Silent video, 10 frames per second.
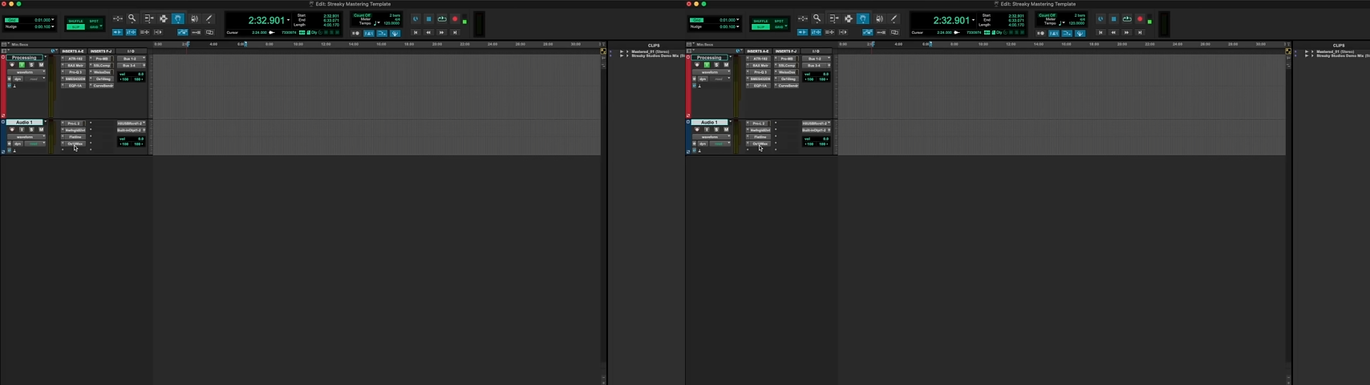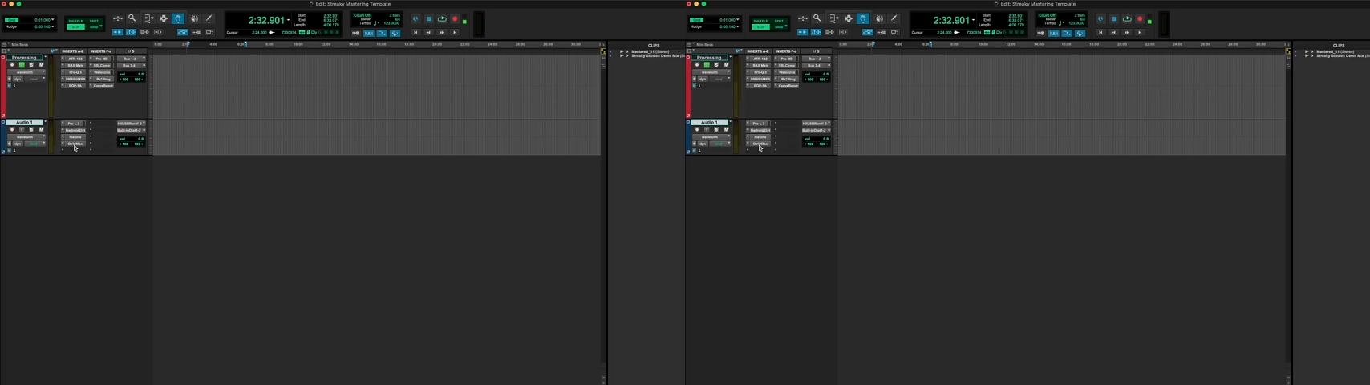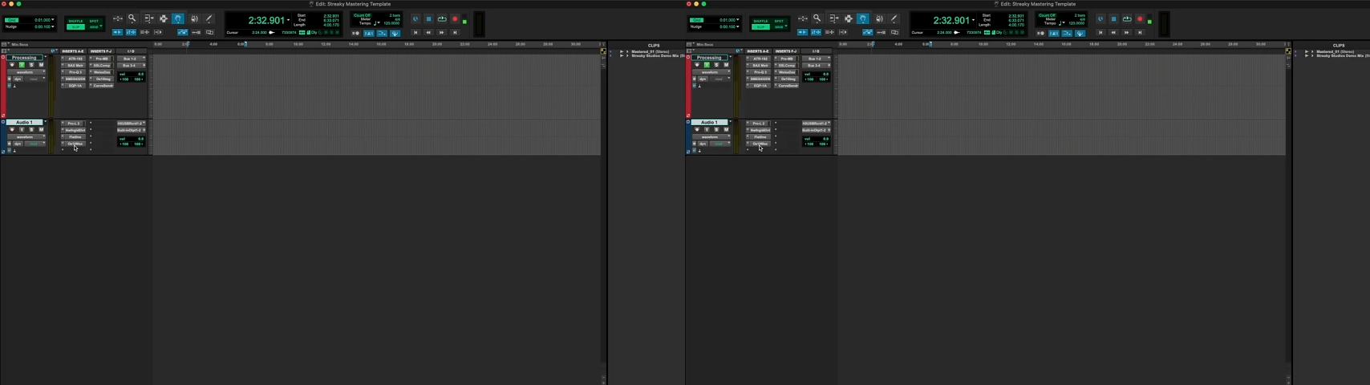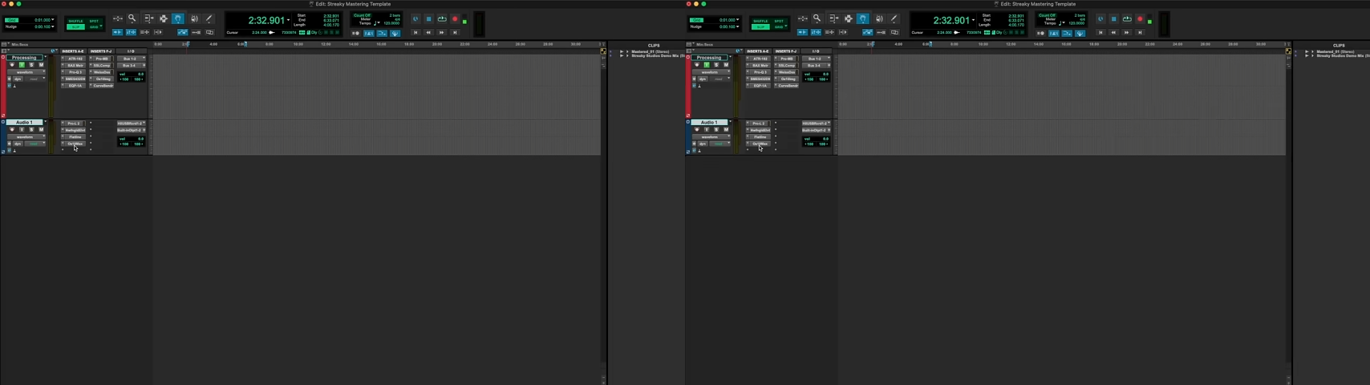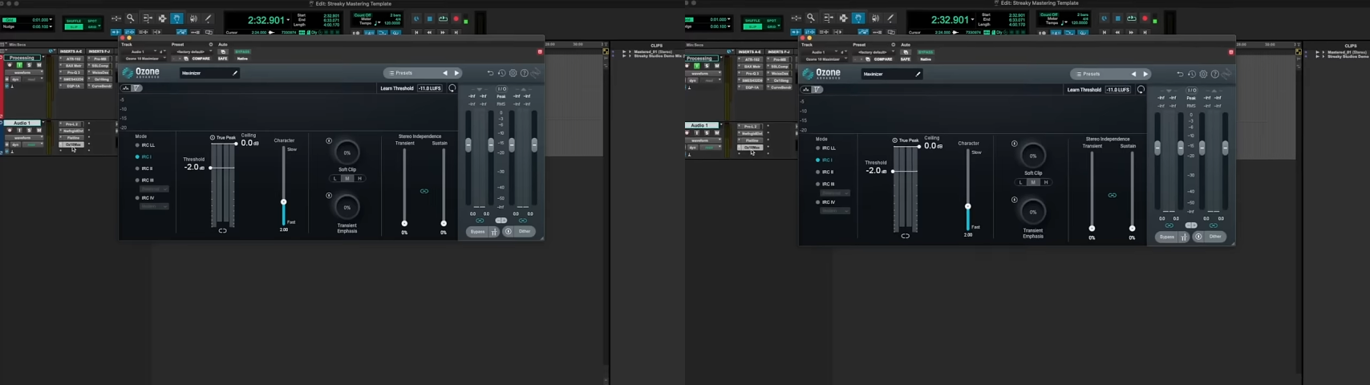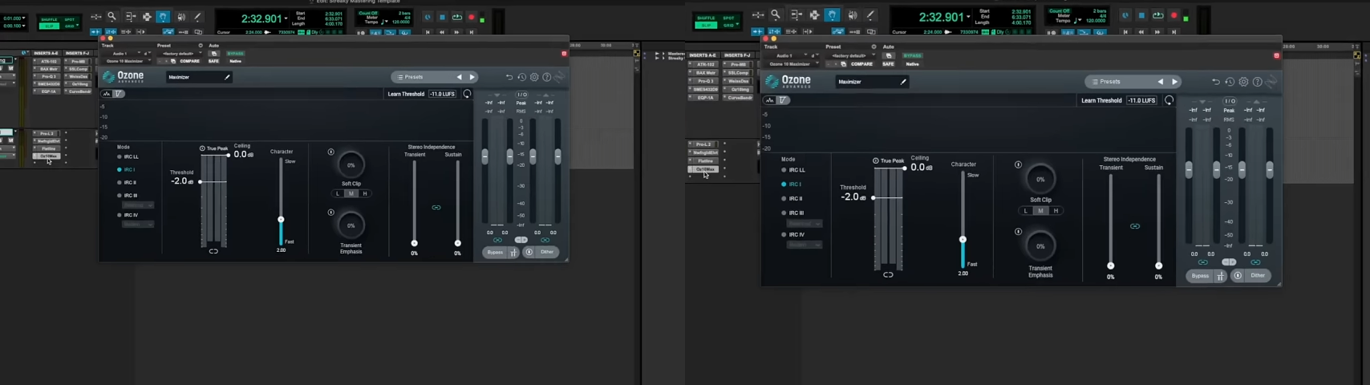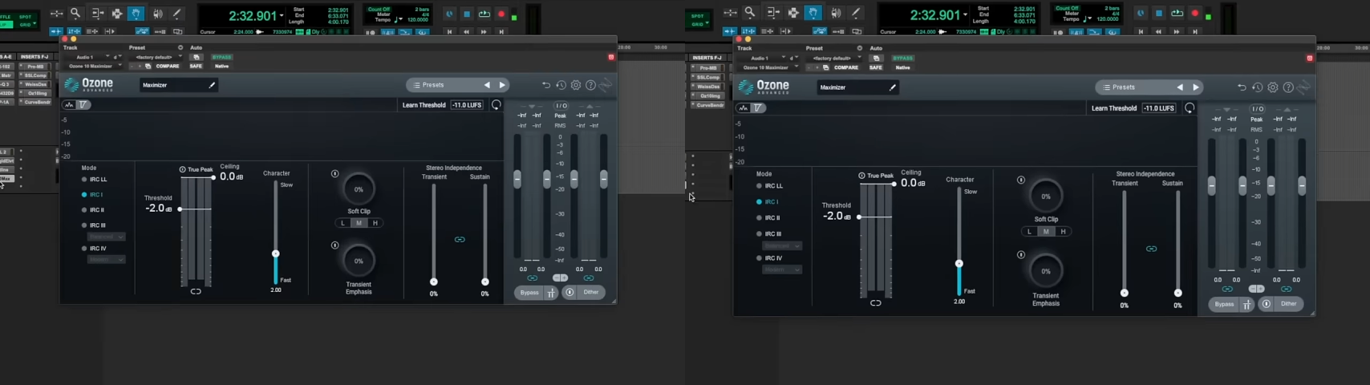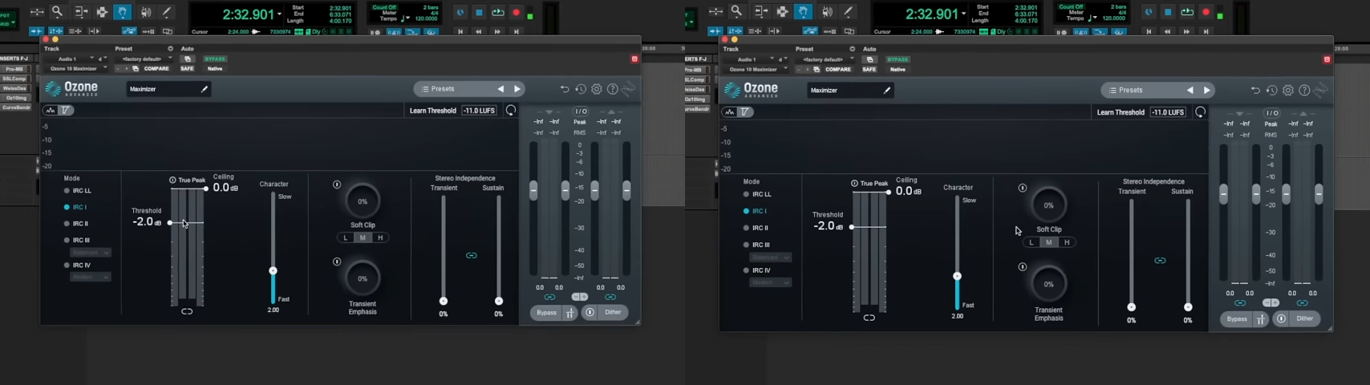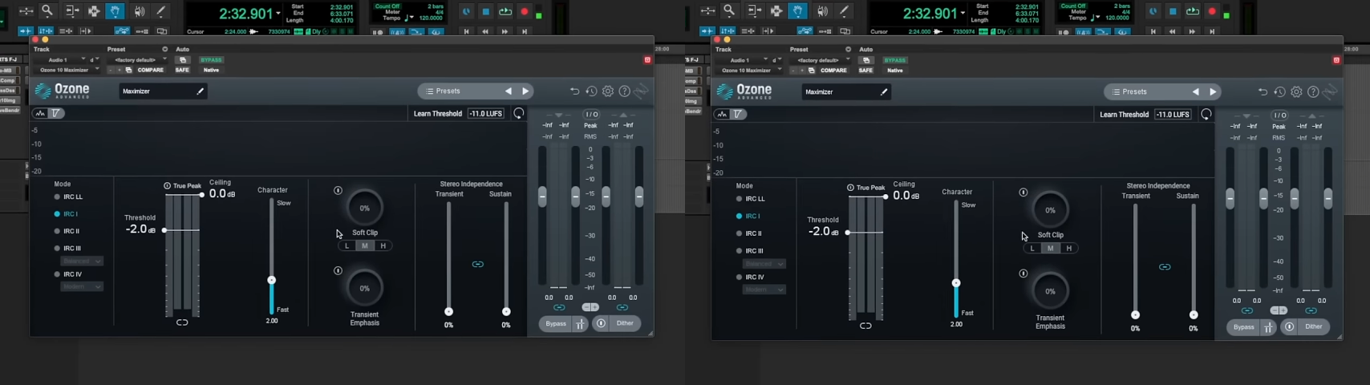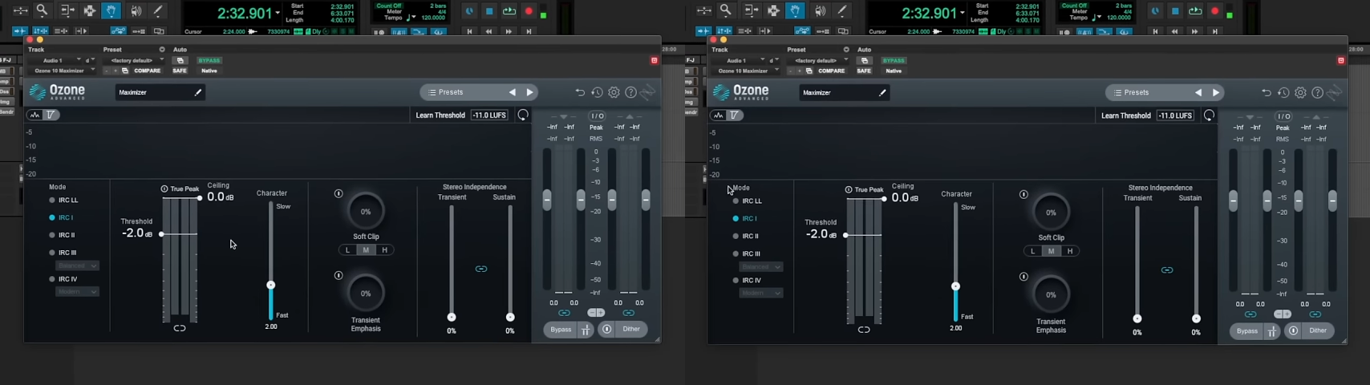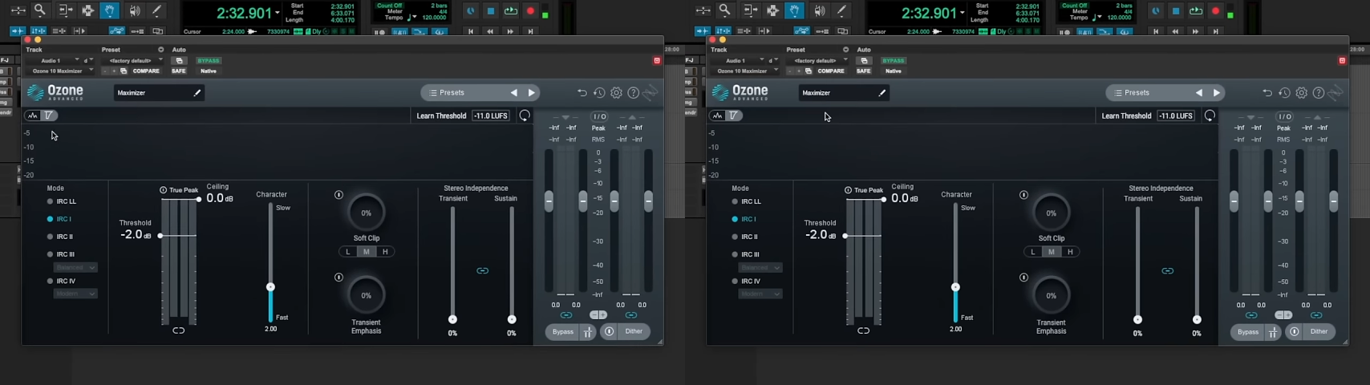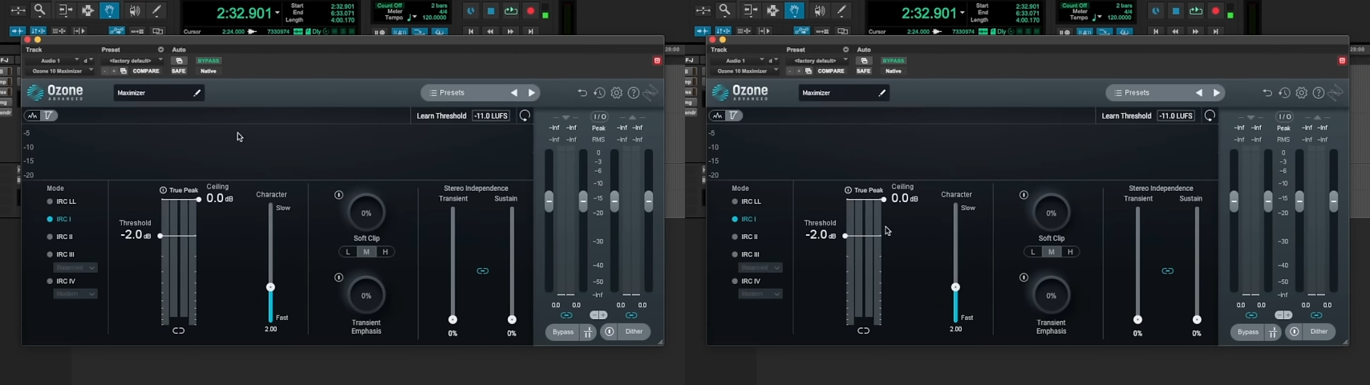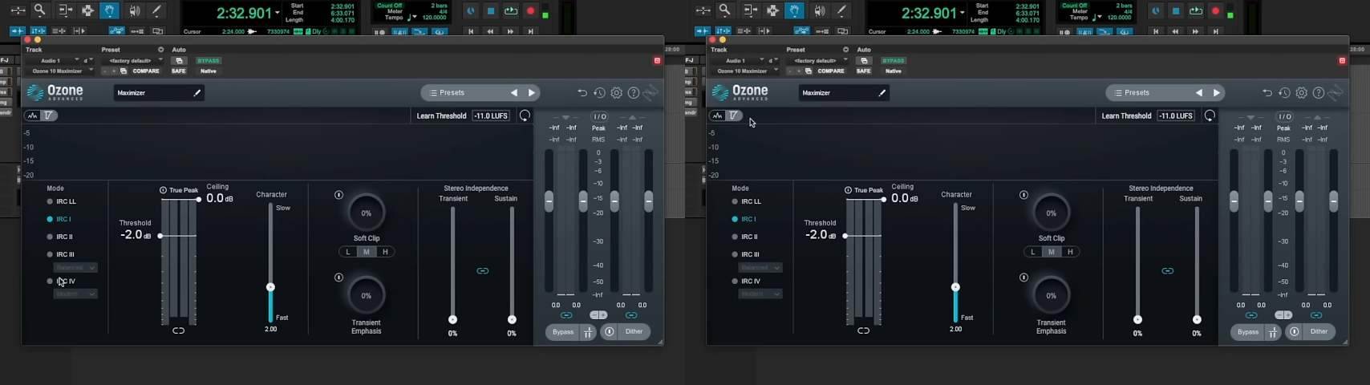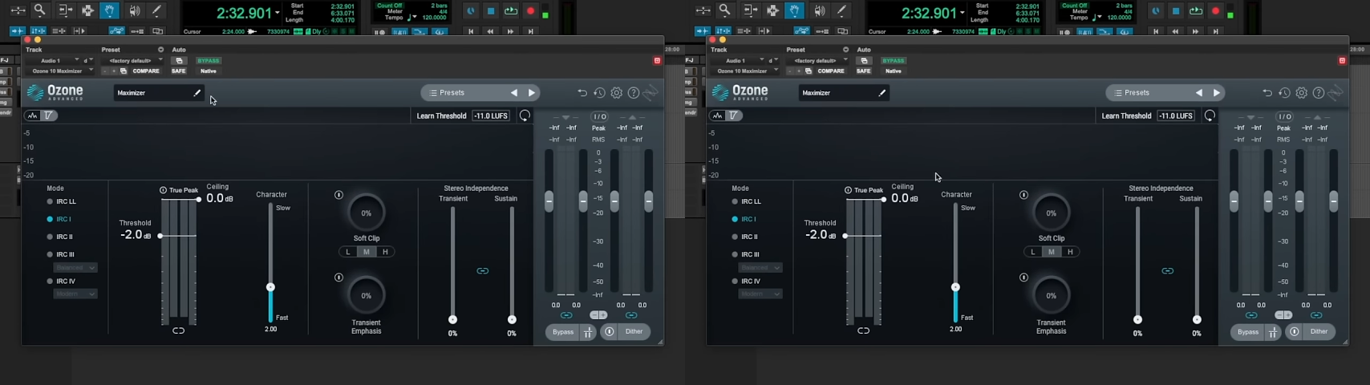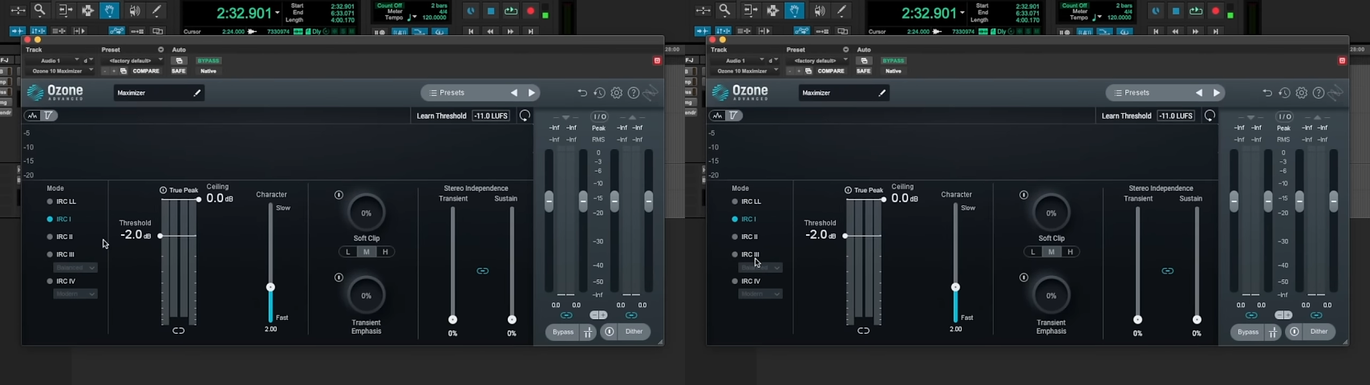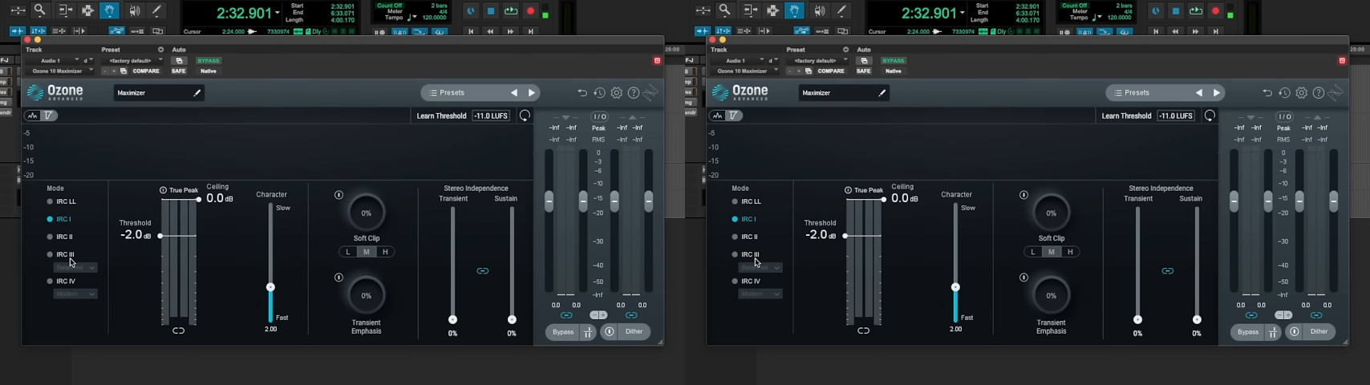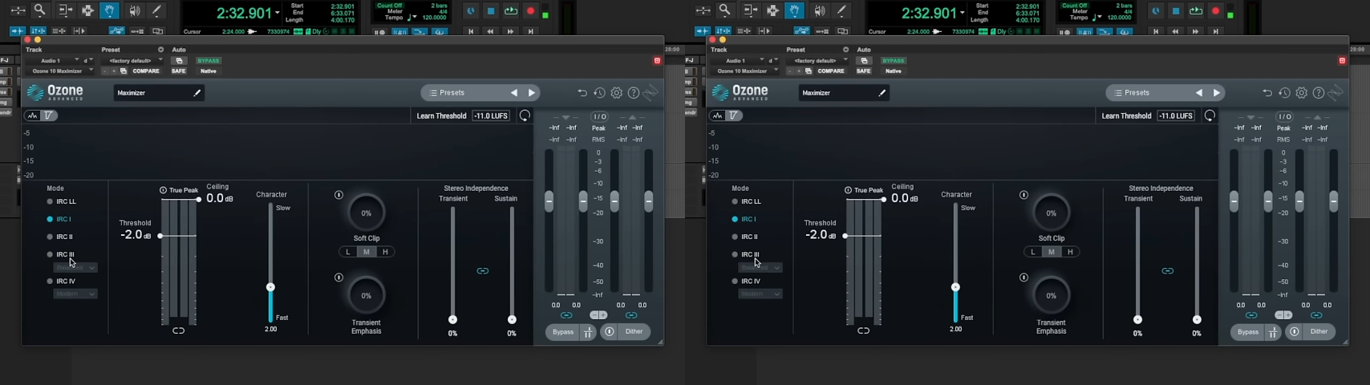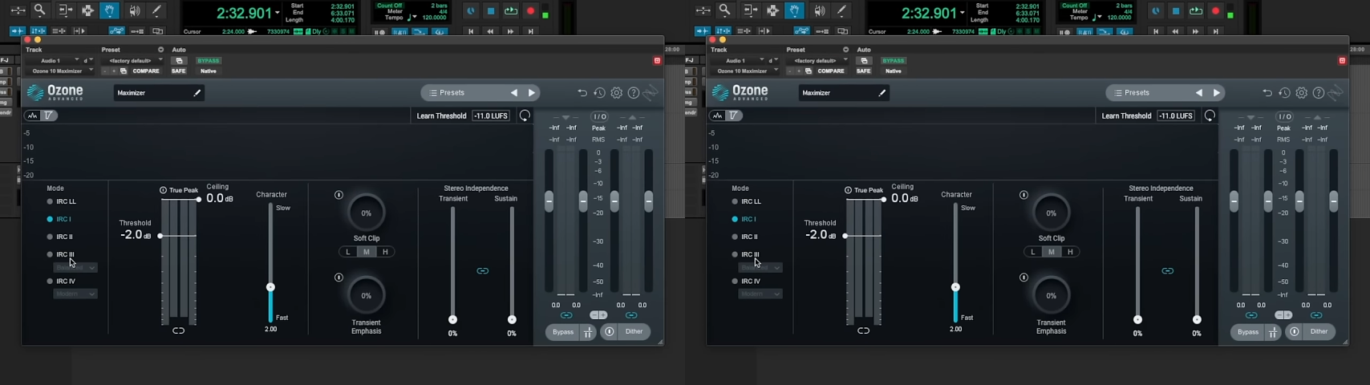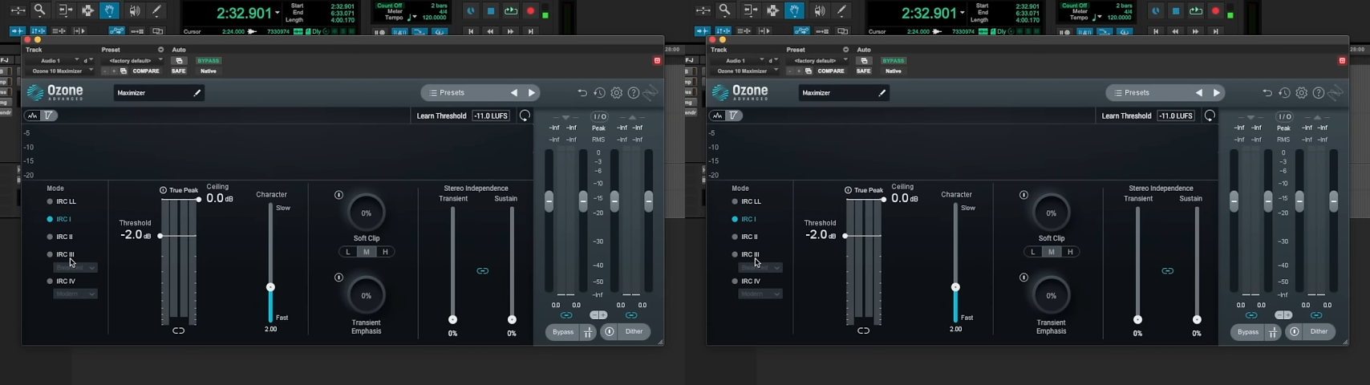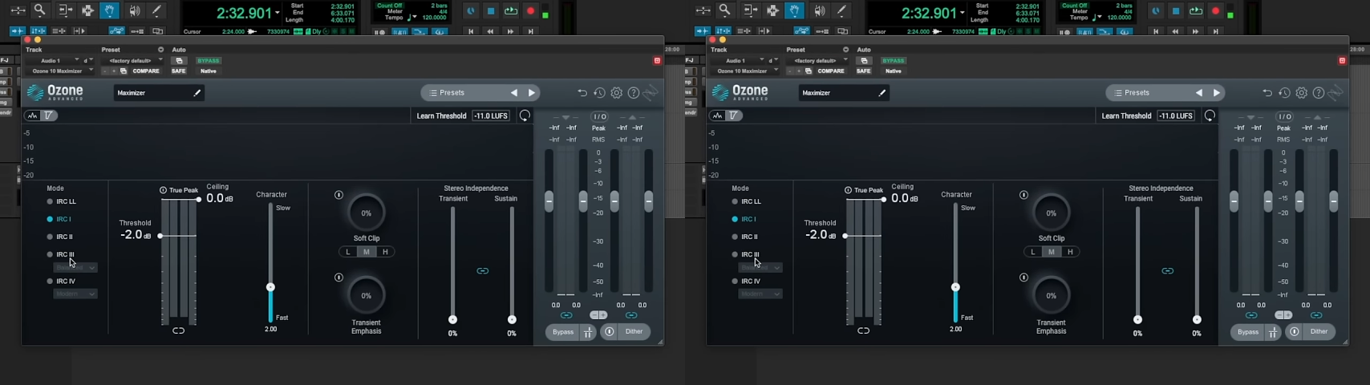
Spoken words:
(no speaker visible)